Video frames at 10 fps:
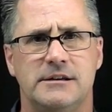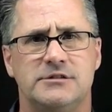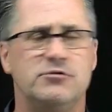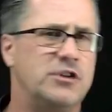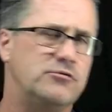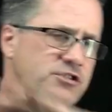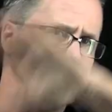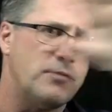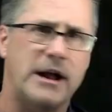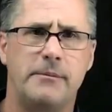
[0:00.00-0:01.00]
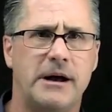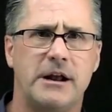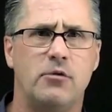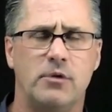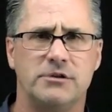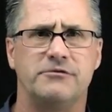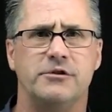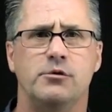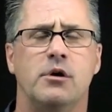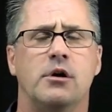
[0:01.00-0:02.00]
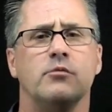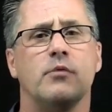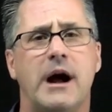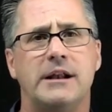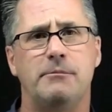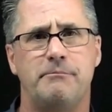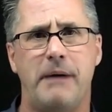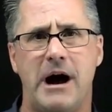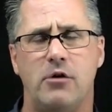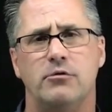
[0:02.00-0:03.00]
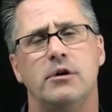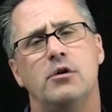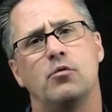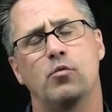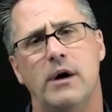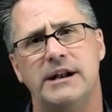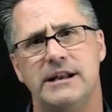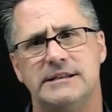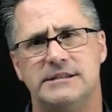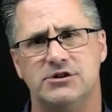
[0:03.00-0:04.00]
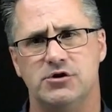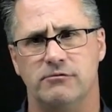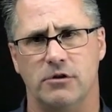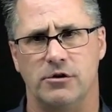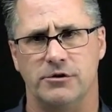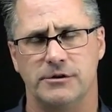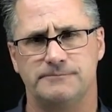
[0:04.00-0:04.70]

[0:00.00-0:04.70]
So don't just write about how wonderful you are, write about what it is that you've learned.